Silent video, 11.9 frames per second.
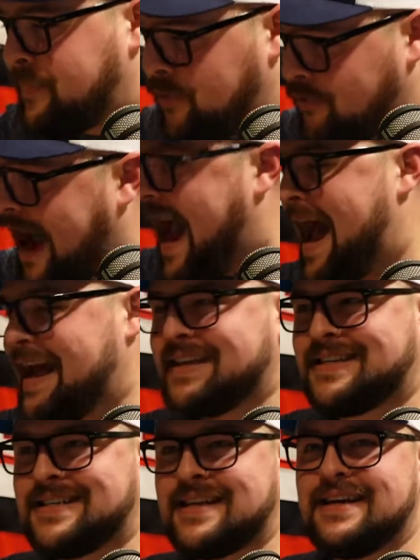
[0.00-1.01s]

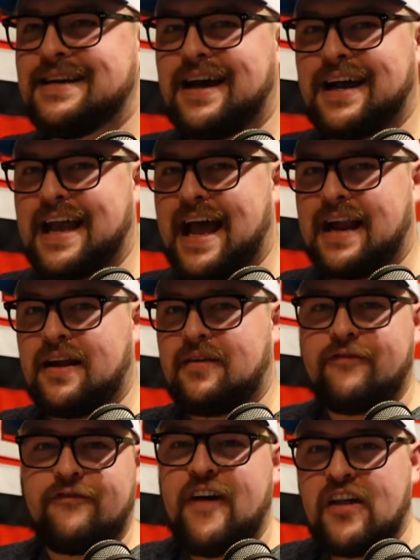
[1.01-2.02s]
Prize. Again,
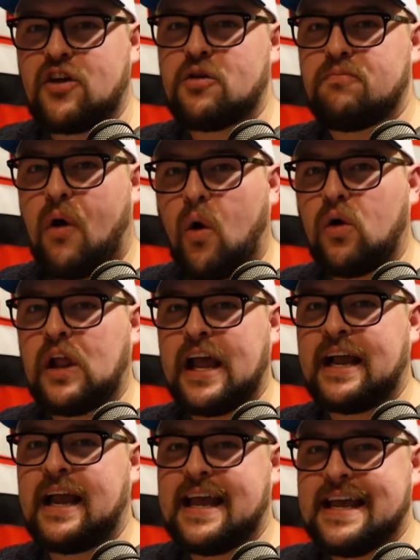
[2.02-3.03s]
feather
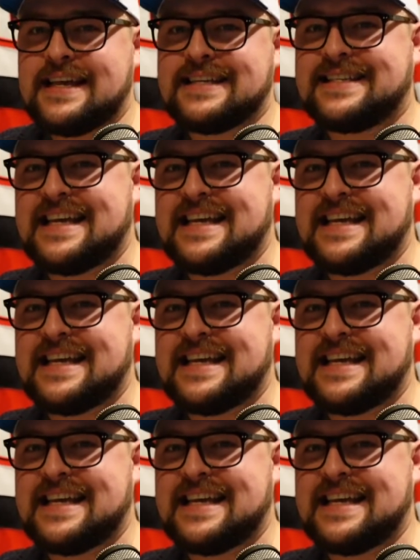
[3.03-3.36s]
bowling is